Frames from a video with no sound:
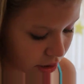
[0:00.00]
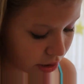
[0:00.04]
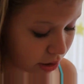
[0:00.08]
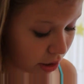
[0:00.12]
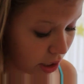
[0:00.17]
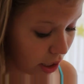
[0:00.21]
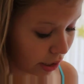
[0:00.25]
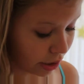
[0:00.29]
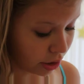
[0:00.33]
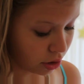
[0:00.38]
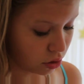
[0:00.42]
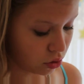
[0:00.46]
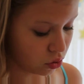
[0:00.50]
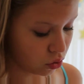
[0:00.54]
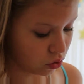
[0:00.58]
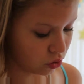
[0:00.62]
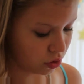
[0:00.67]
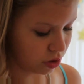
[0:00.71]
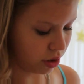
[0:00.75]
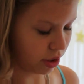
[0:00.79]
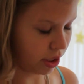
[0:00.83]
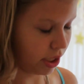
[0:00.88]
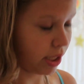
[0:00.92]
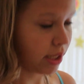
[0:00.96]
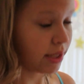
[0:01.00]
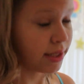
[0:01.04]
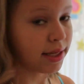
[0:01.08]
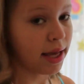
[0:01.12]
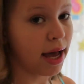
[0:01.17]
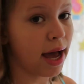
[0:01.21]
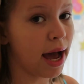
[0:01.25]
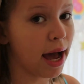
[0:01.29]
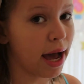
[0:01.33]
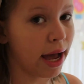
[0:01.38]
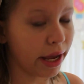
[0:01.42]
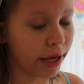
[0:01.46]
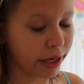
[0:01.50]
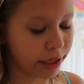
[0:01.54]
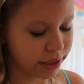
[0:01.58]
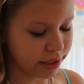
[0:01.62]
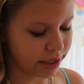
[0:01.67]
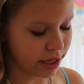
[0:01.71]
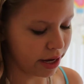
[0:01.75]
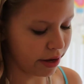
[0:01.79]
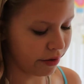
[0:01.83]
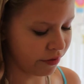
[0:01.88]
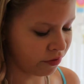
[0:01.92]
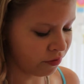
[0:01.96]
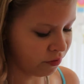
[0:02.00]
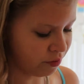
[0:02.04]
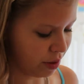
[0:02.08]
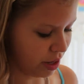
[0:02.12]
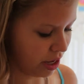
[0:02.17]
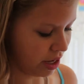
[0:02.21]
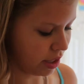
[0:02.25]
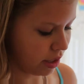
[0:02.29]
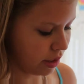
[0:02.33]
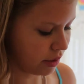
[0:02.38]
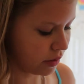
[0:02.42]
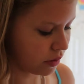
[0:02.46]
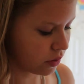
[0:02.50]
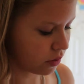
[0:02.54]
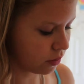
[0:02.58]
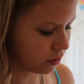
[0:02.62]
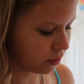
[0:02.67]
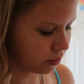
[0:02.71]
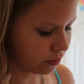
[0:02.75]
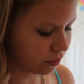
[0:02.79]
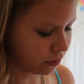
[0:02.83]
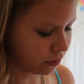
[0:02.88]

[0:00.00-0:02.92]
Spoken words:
I use NYX High Def Base